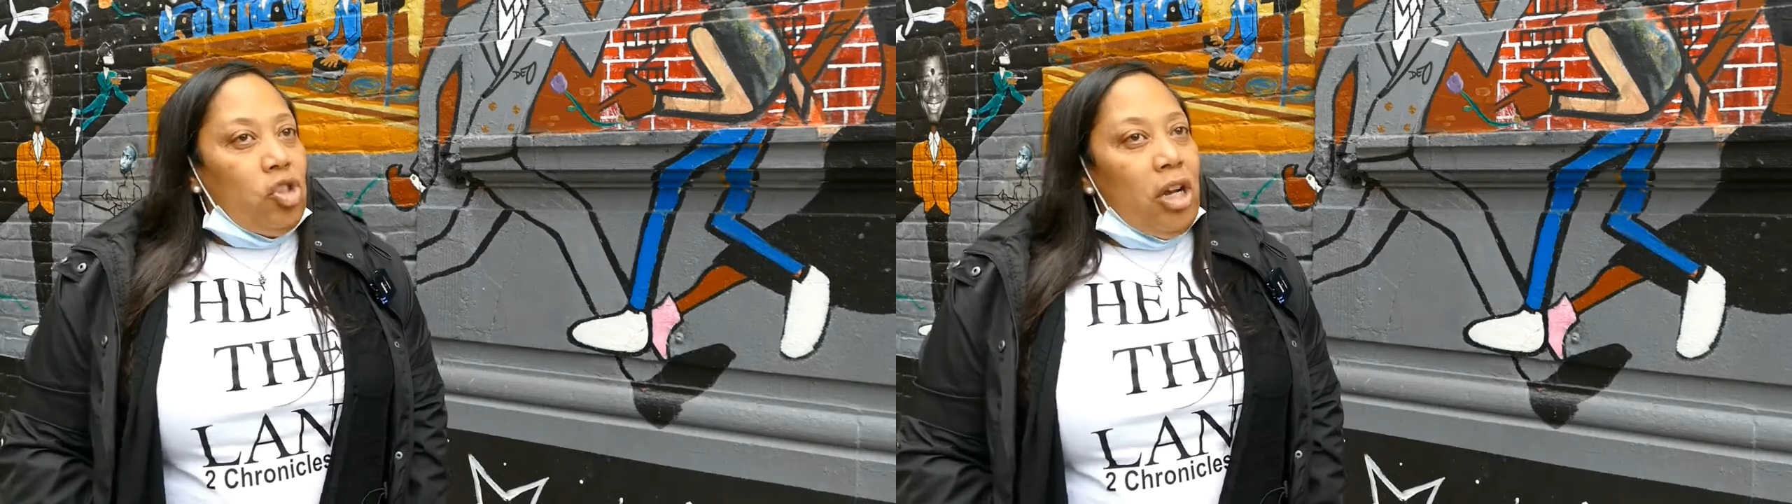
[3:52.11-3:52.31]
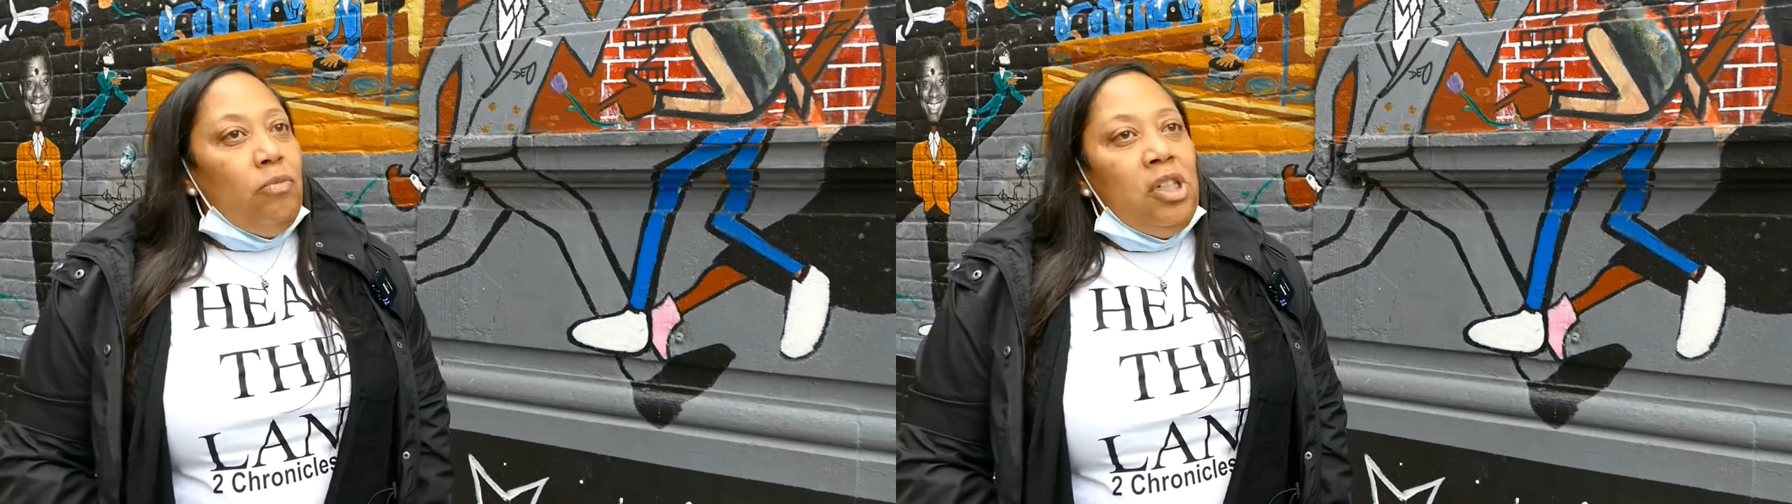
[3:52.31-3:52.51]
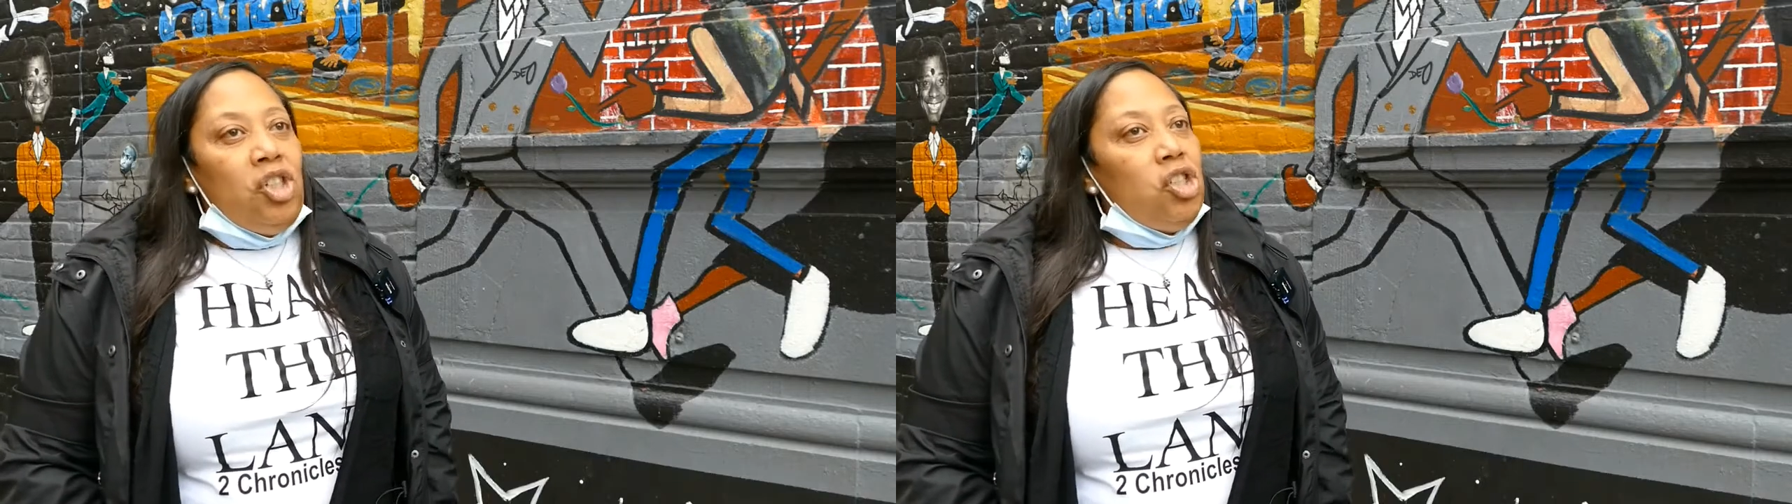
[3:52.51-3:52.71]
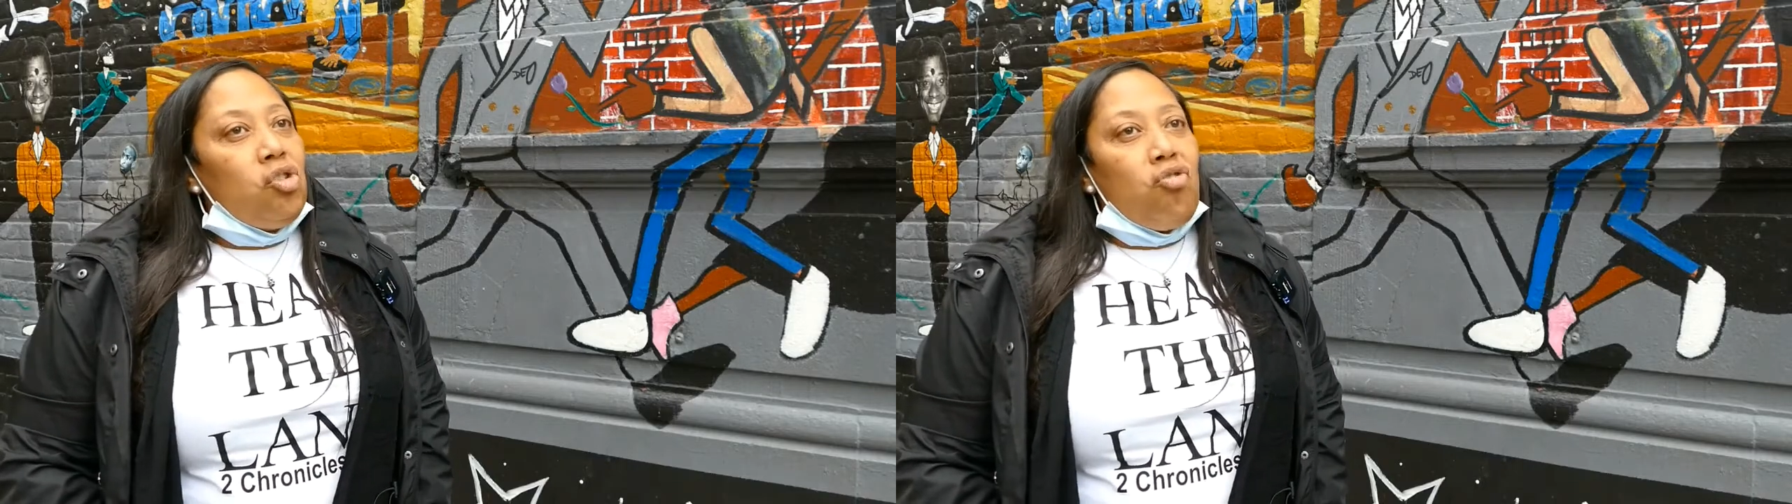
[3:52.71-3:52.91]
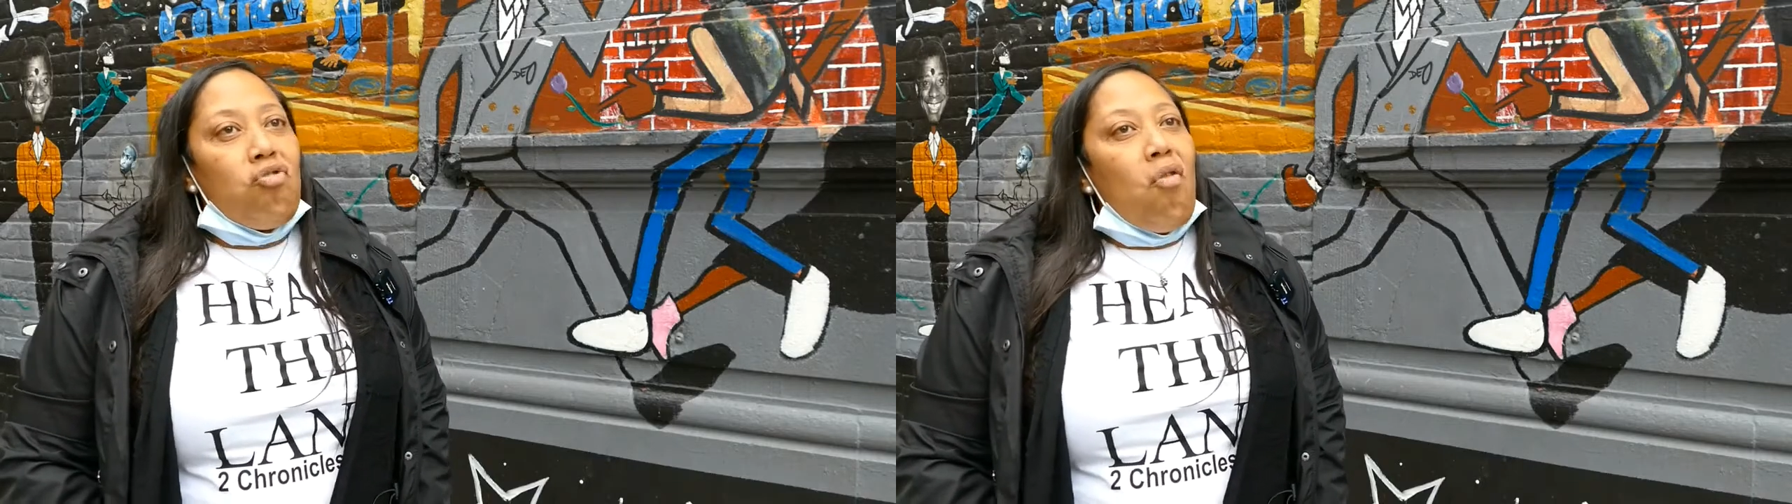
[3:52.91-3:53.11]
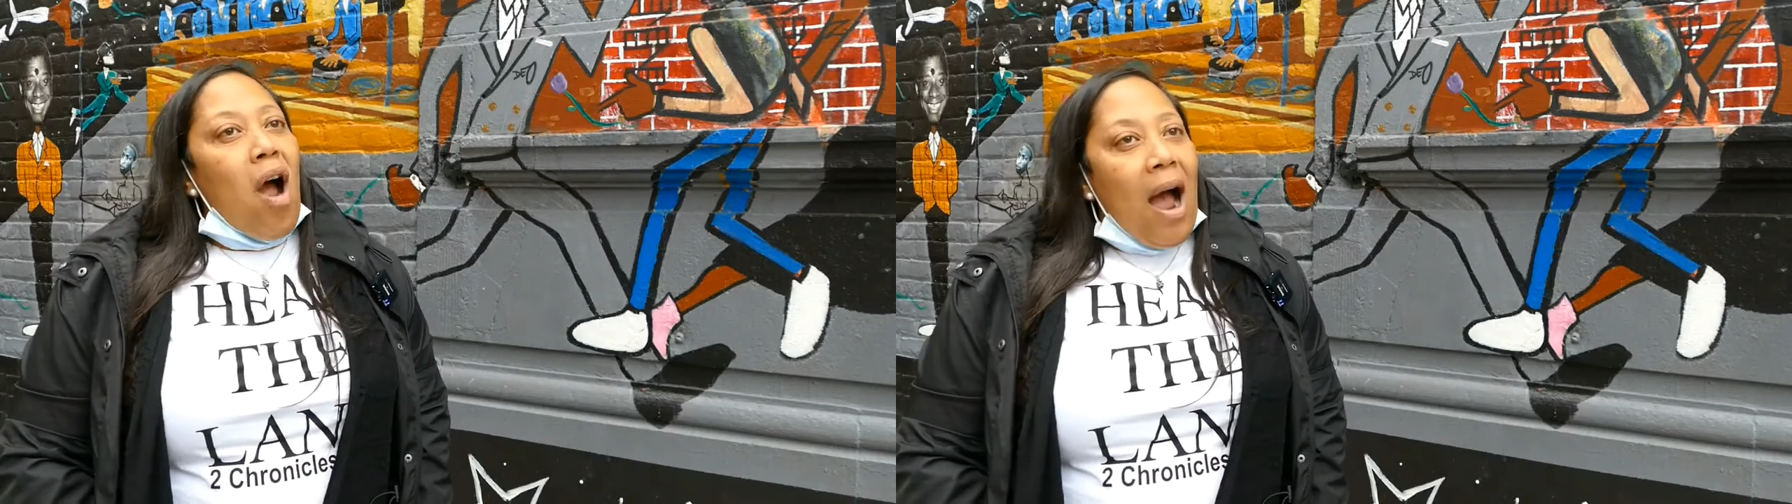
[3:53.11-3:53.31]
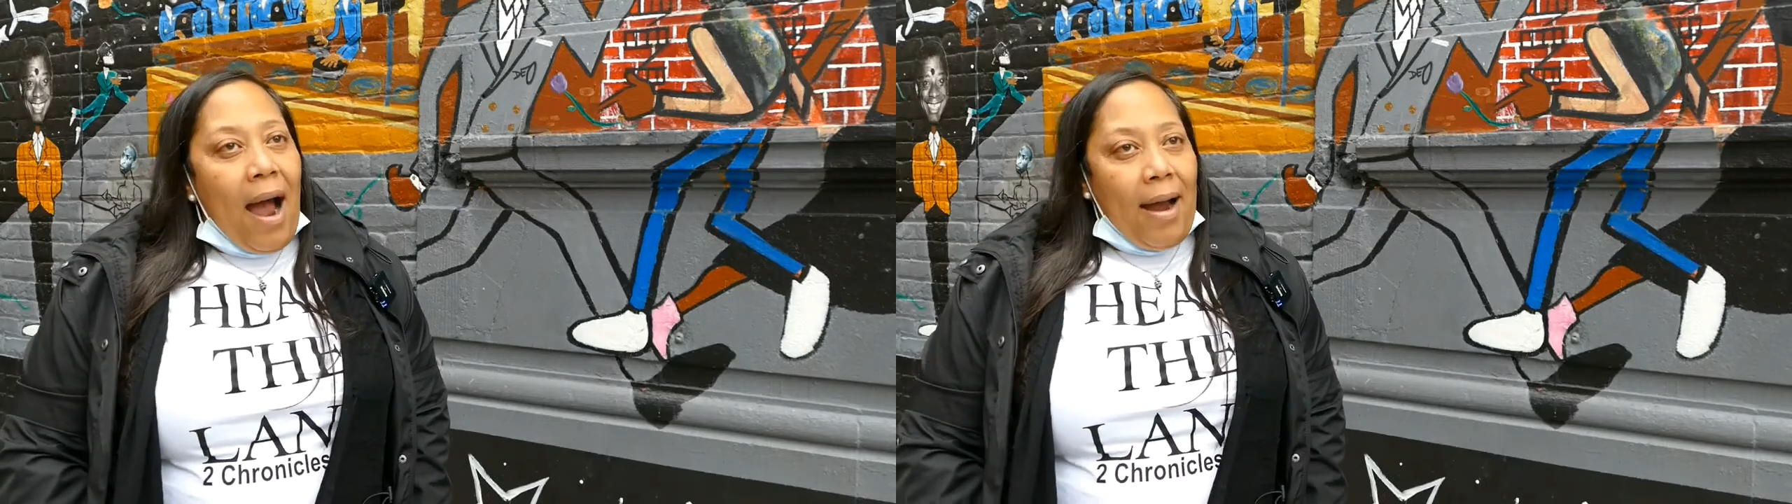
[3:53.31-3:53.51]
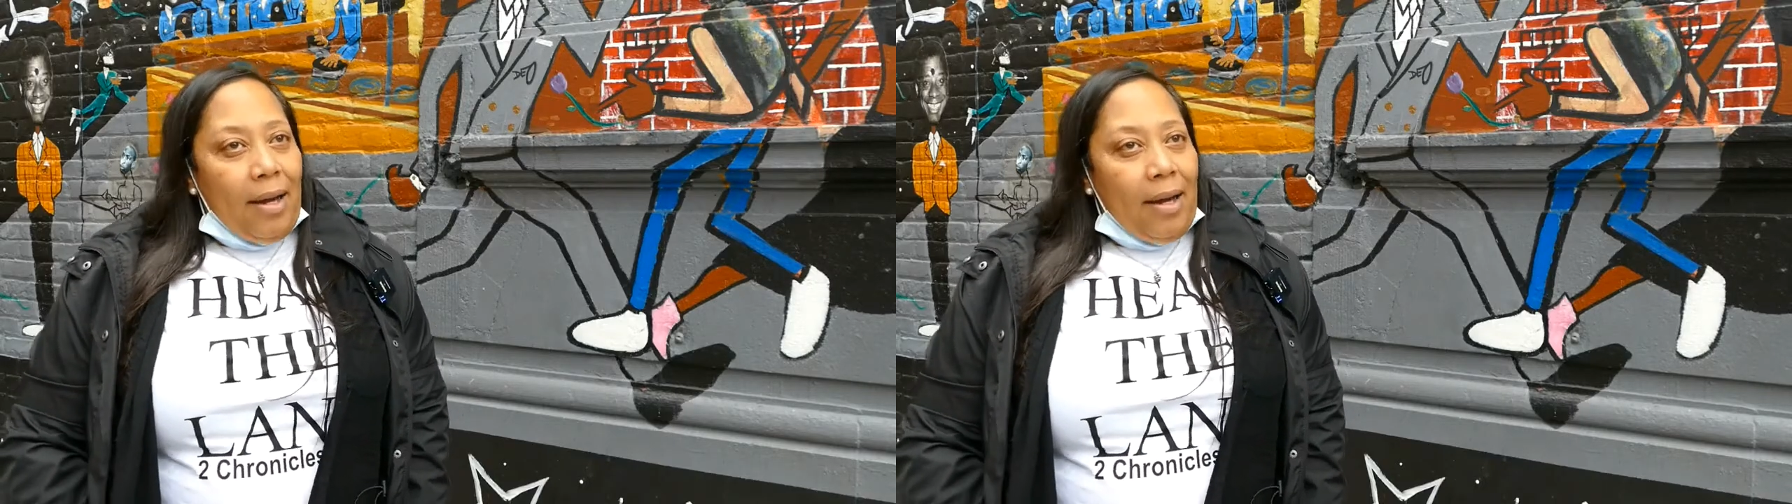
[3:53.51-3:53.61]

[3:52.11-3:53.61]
and we just cried.